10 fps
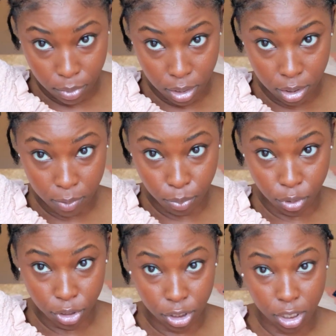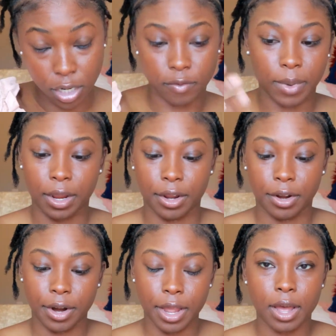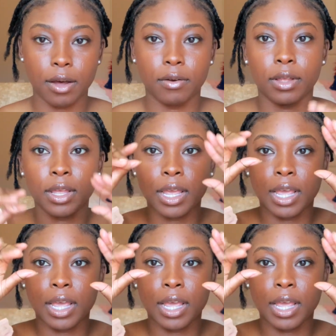this portion of my hair out.